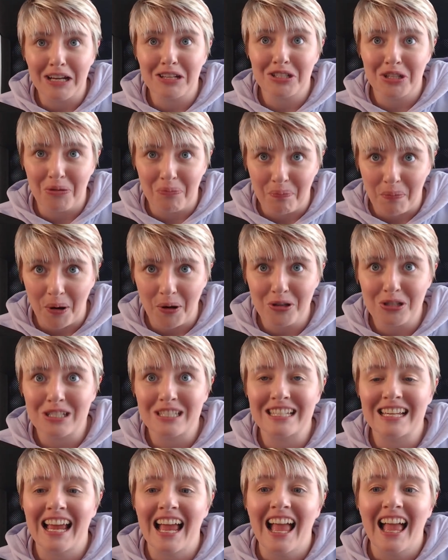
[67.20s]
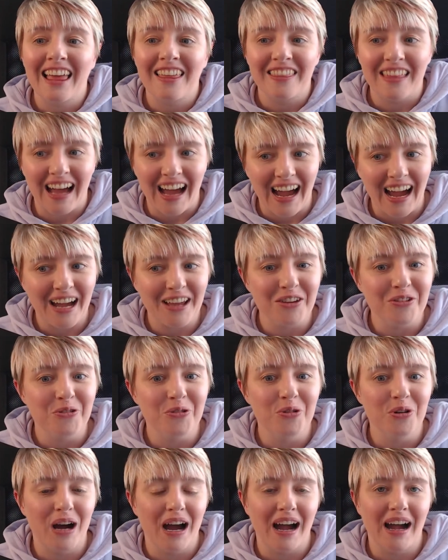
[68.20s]
burst the
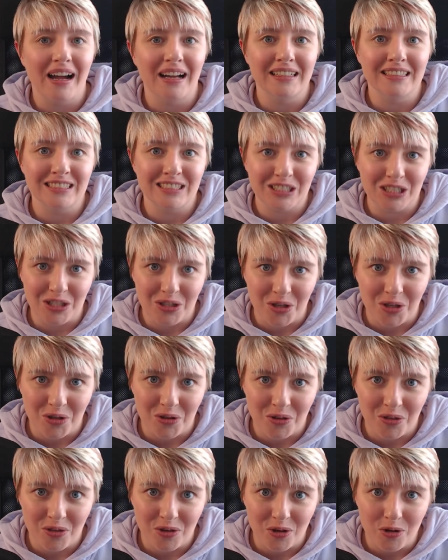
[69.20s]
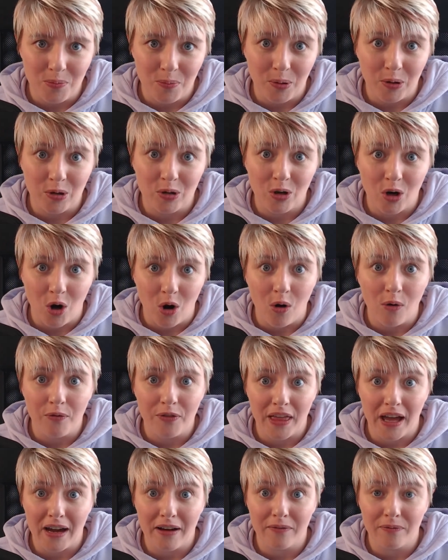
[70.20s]
I/O and the throughput of
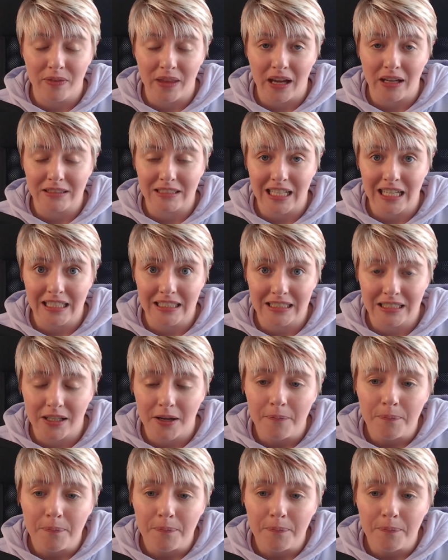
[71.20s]
that disk.